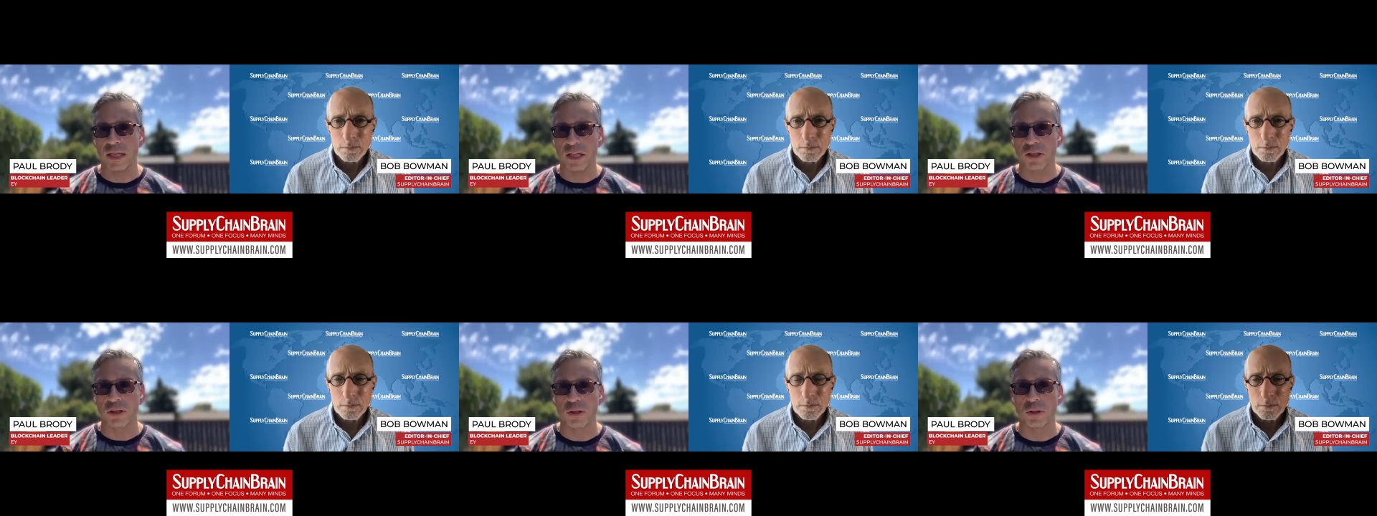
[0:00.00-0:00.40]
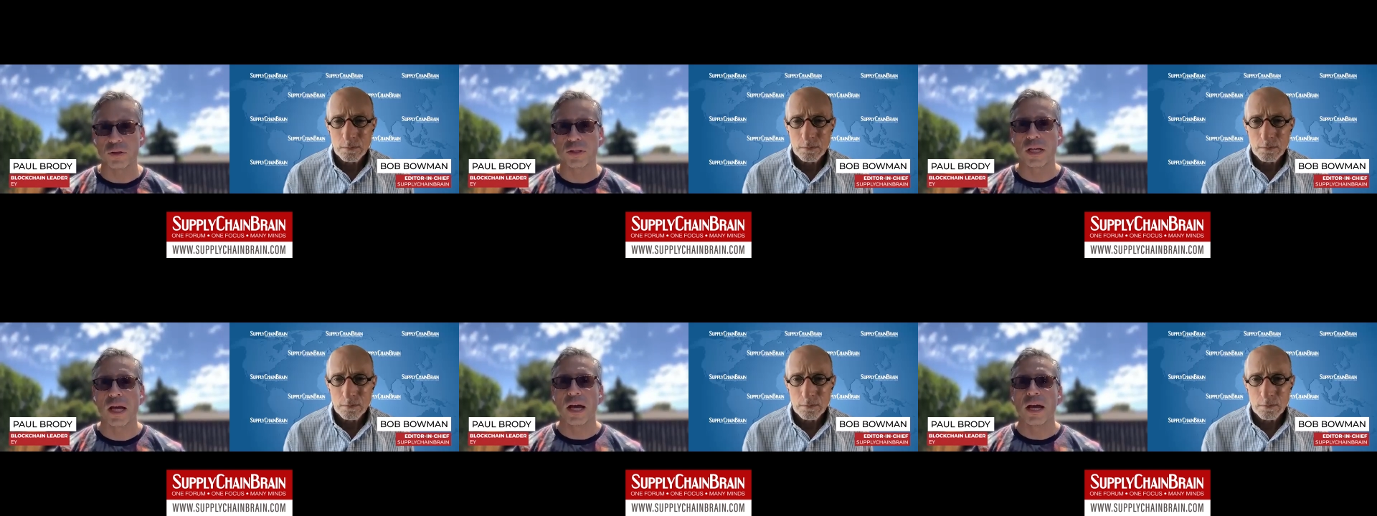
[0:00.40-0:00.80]
Speaker 1: been
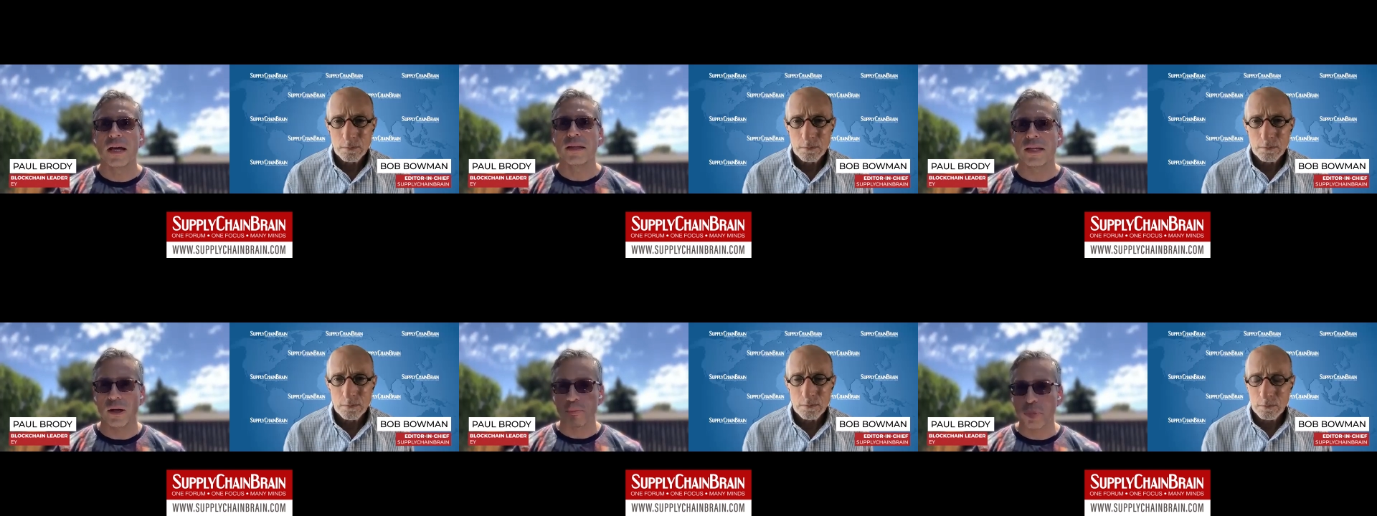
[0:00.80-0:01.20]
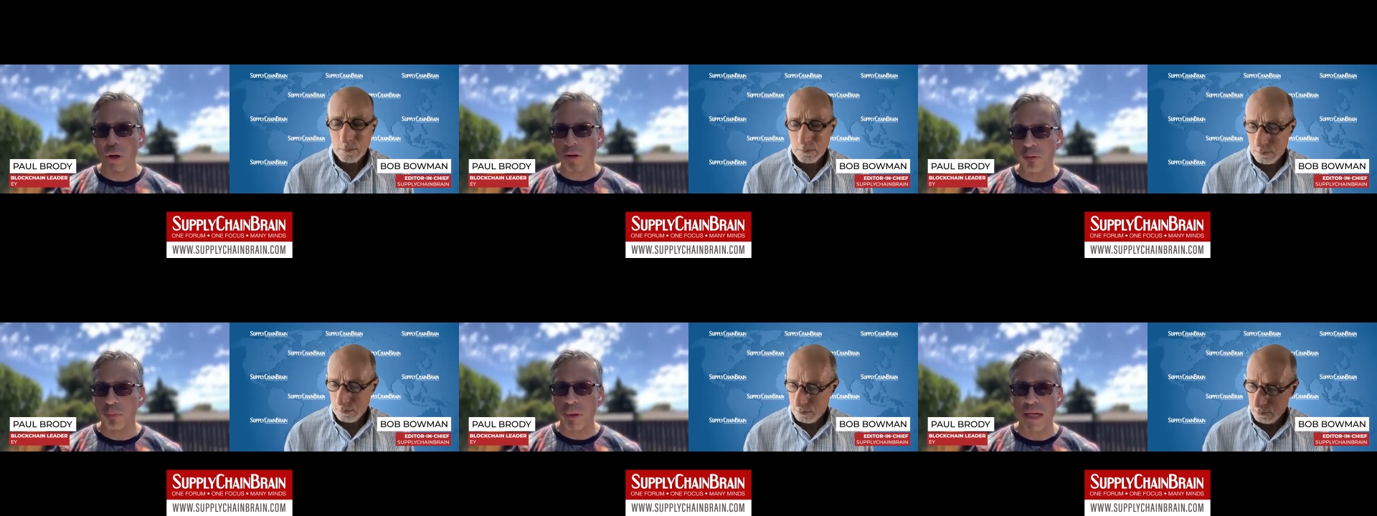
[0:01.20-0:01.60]
issues. They're
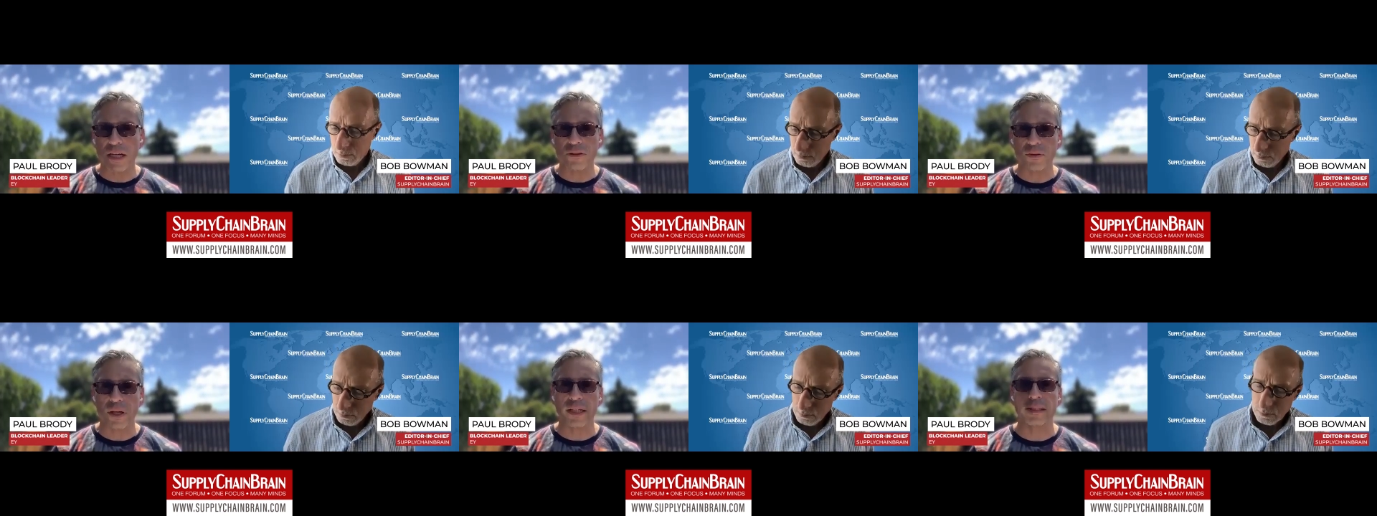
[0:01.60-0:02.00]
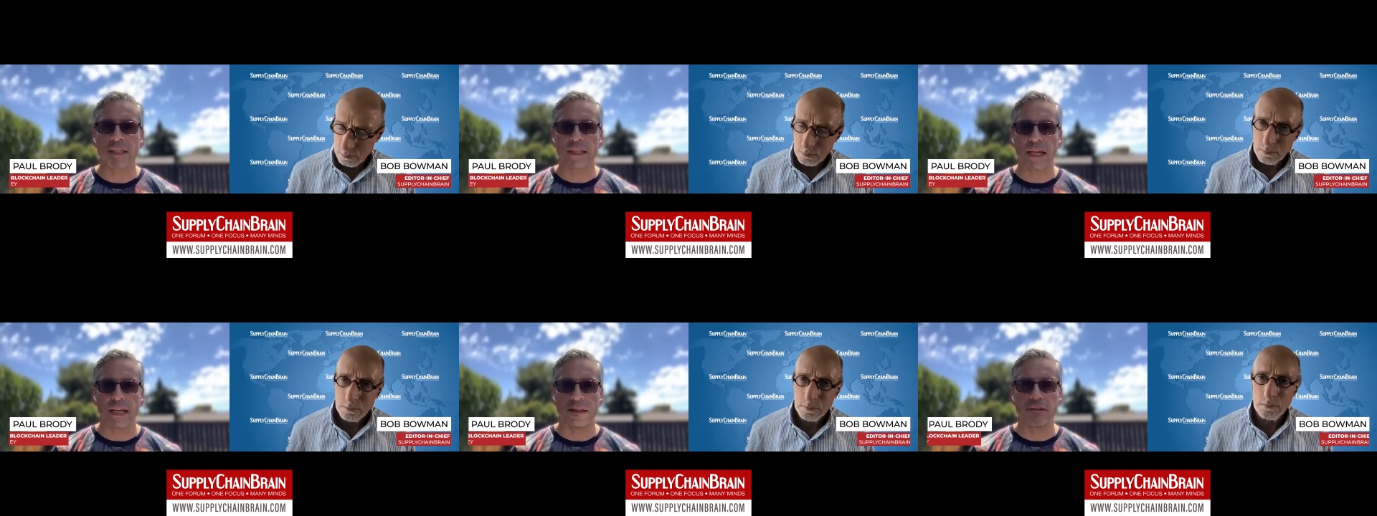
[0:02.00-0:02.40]
both being addressed
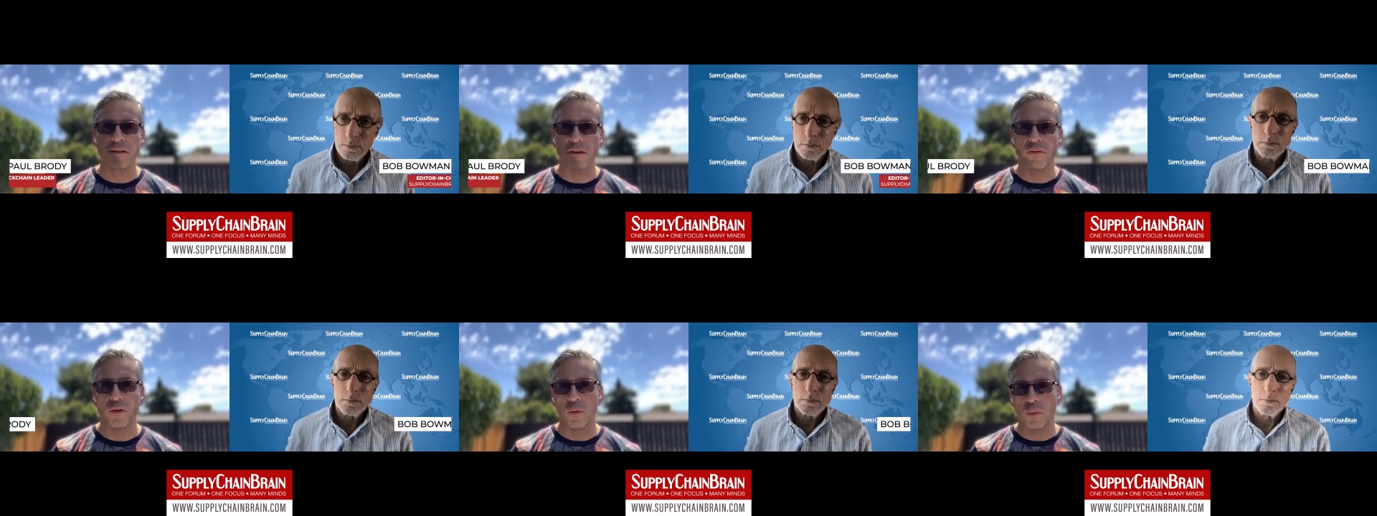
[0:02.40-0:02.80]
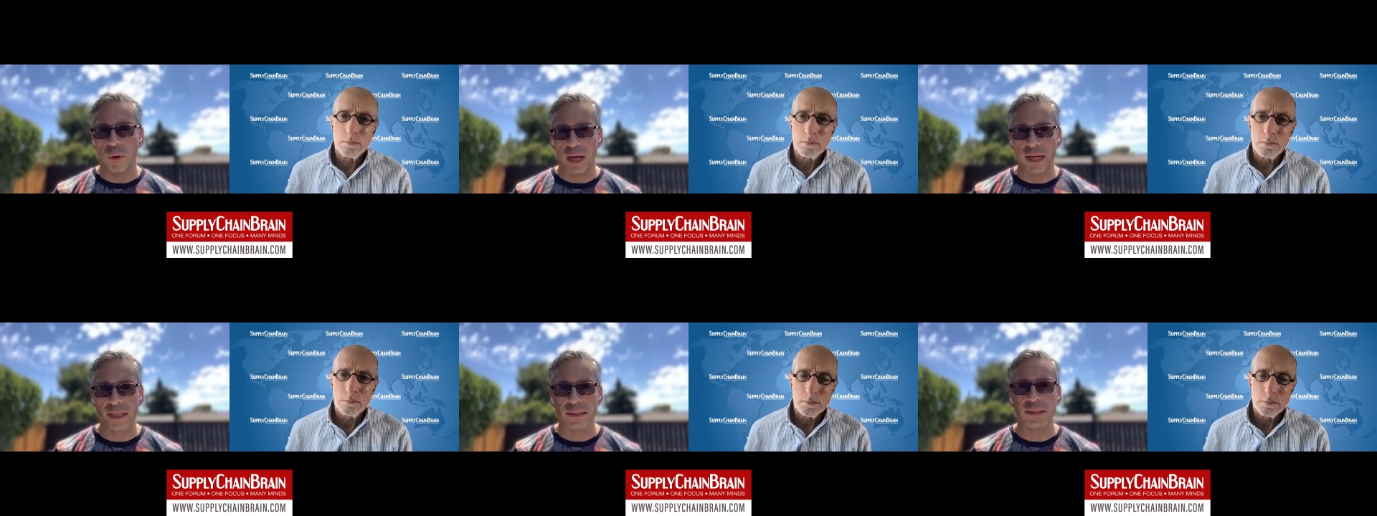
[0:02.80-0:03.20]
in, in different
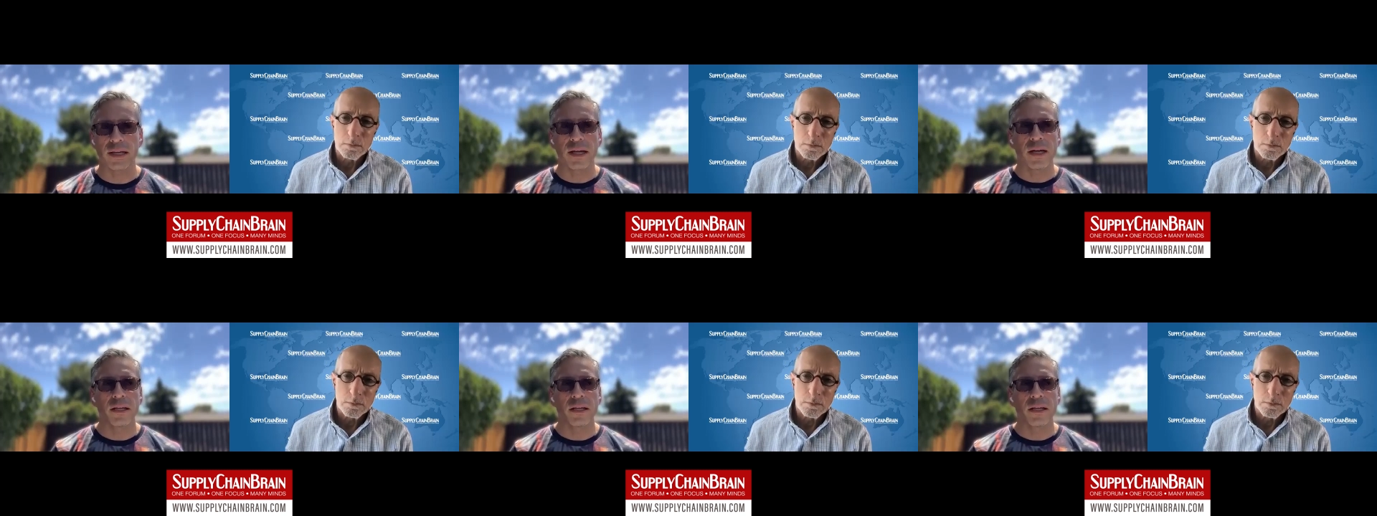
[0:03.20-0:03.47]
ways.